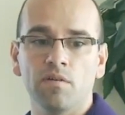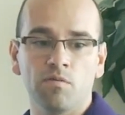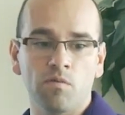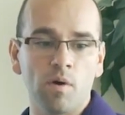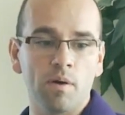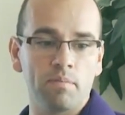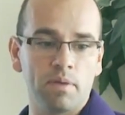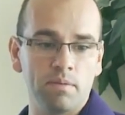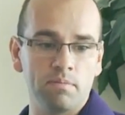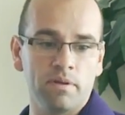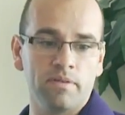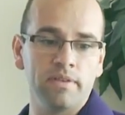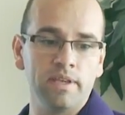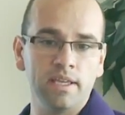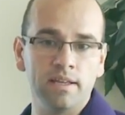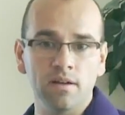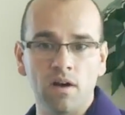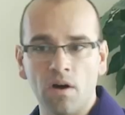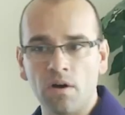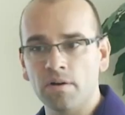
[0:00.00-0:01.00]
what people
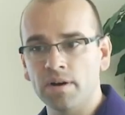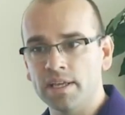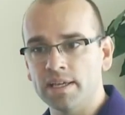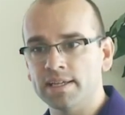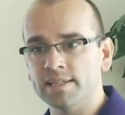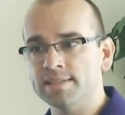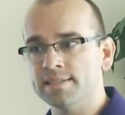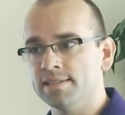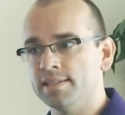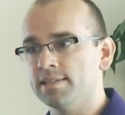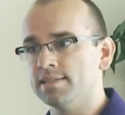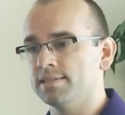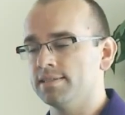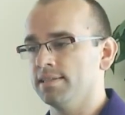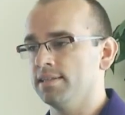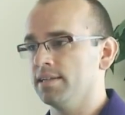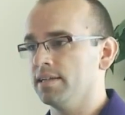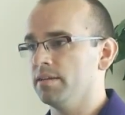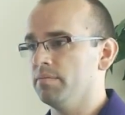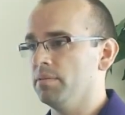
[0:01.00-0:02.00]
need already
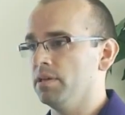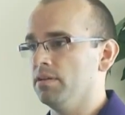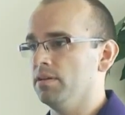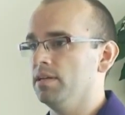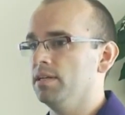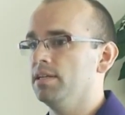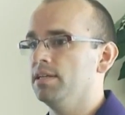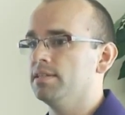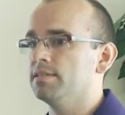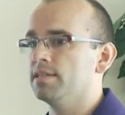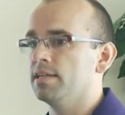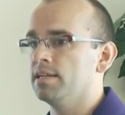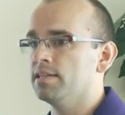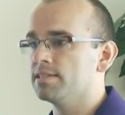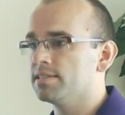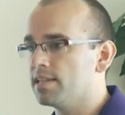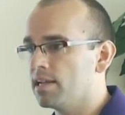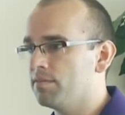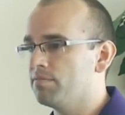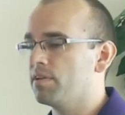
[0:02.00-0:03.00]
exists in communities, and
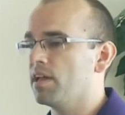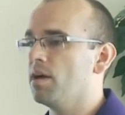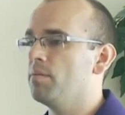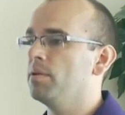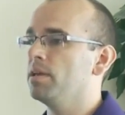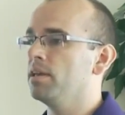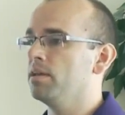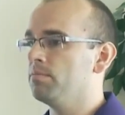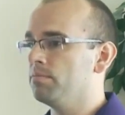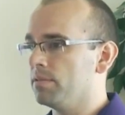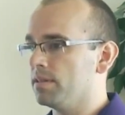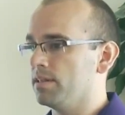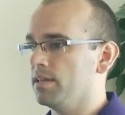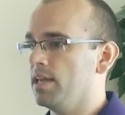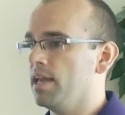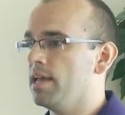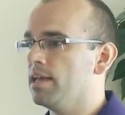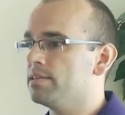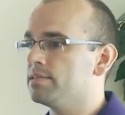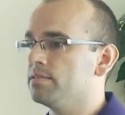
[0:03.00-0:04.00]
instead of coming in with
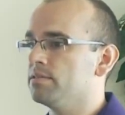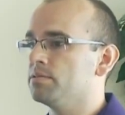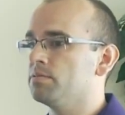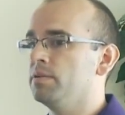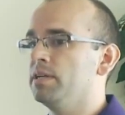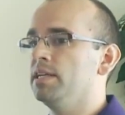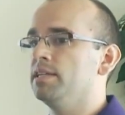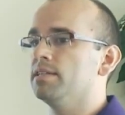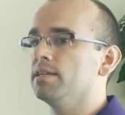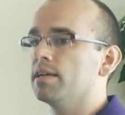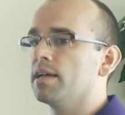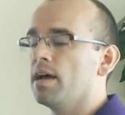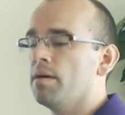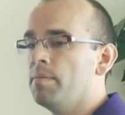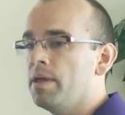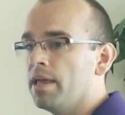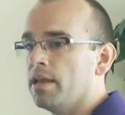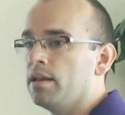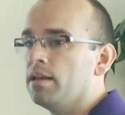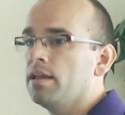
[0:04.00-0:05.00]
the answers, we need to
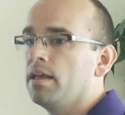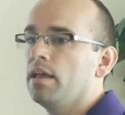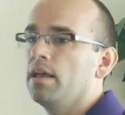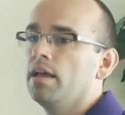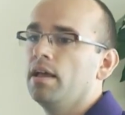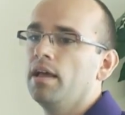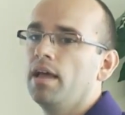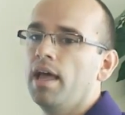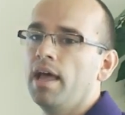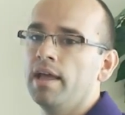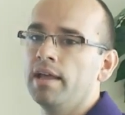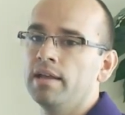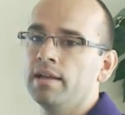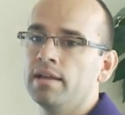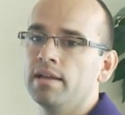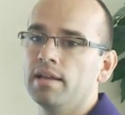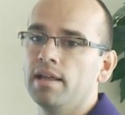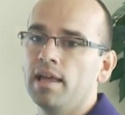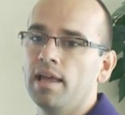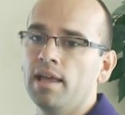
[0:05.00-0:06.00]
come in
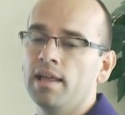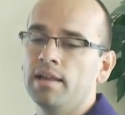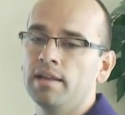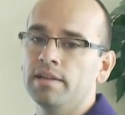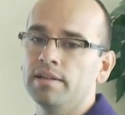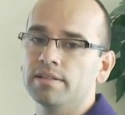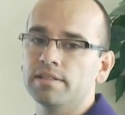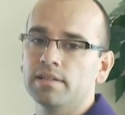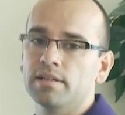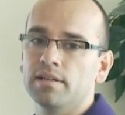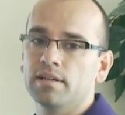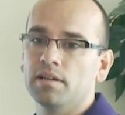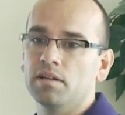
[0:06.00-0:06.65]
and